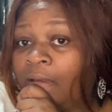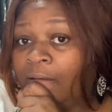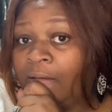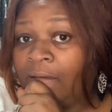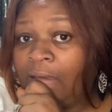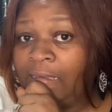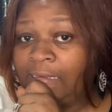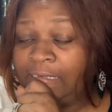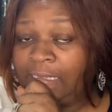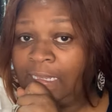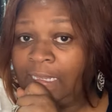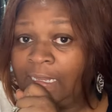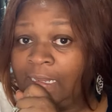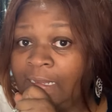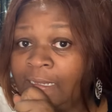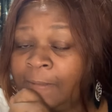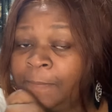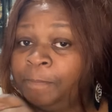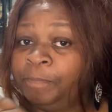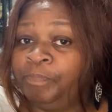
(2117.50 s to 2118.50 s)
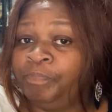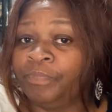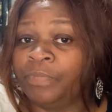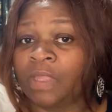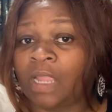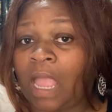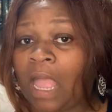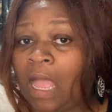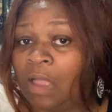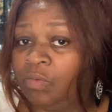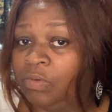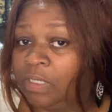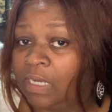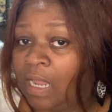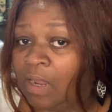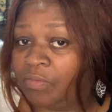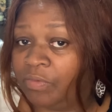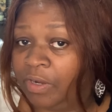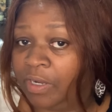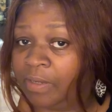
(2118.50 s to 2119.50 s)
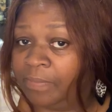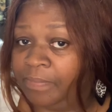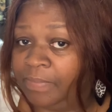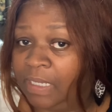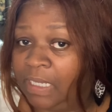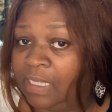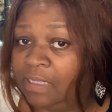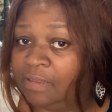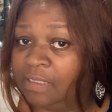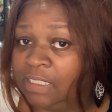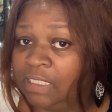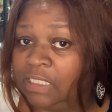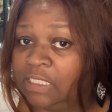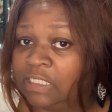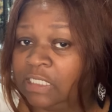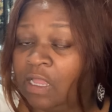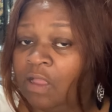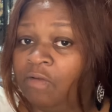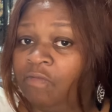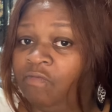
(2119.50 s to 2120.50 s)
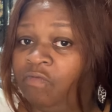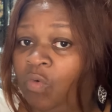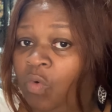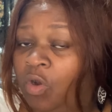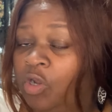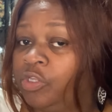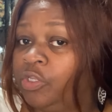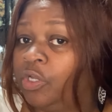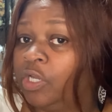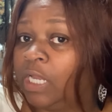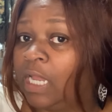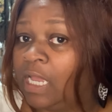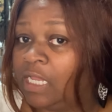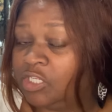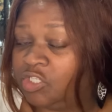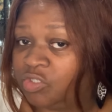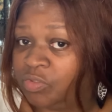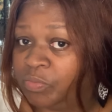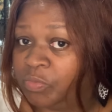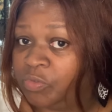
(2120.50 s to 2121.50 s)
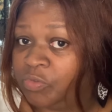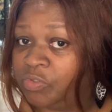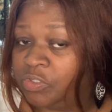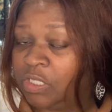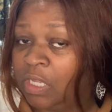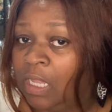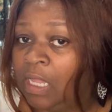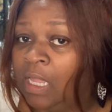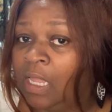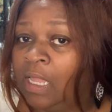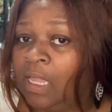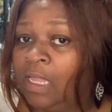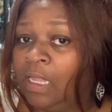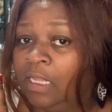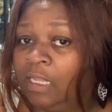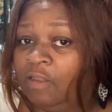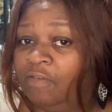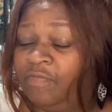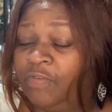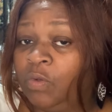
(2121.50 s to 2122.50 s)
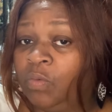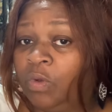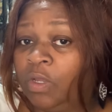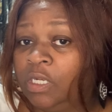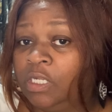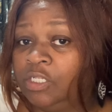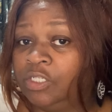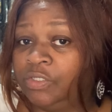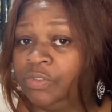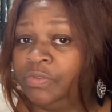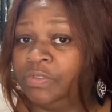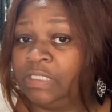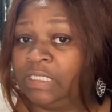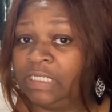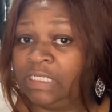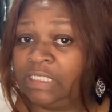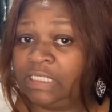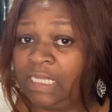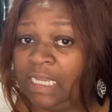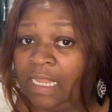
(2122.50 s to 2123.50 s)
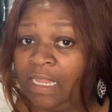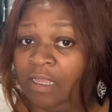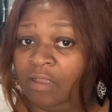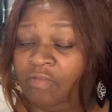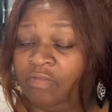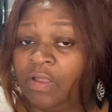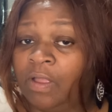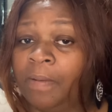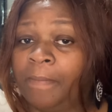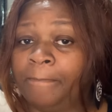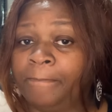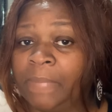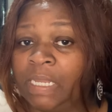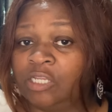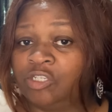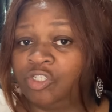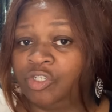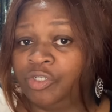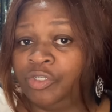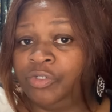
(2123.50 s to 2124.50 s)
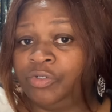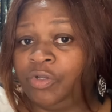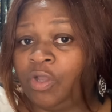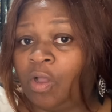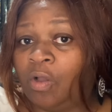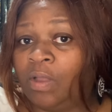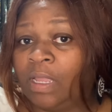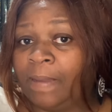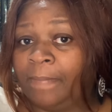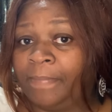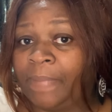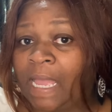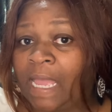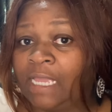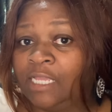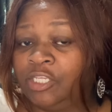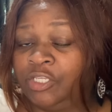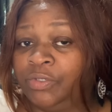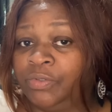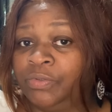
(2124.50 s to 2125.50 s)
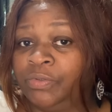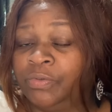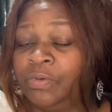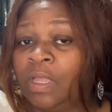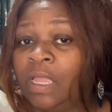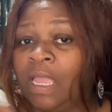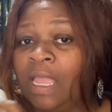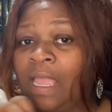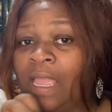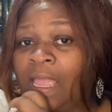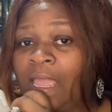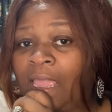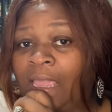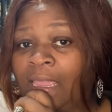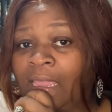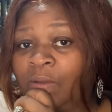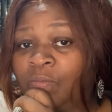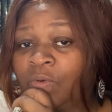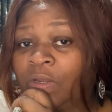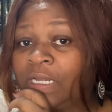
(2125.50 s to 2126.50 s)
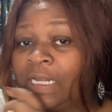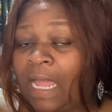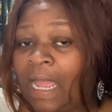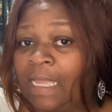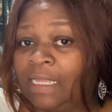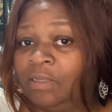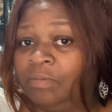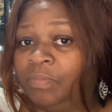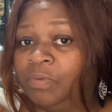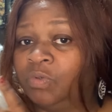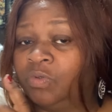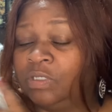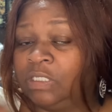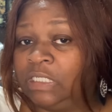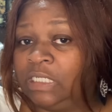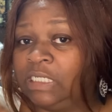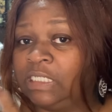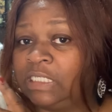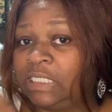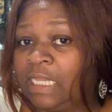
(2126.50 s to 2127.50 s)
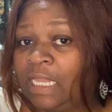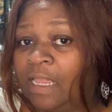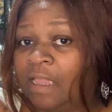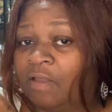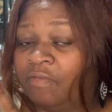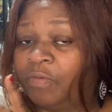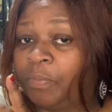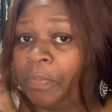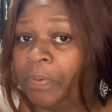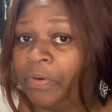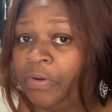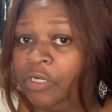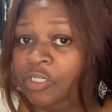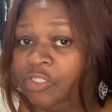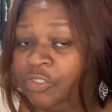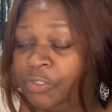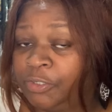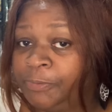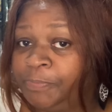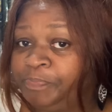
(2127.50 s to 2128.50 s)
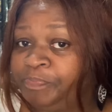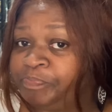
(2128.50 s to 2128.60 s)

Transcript: again, I would not recommend this for your customers. If you want to do DTF, make sure you go and buy you a reliable DTF printer.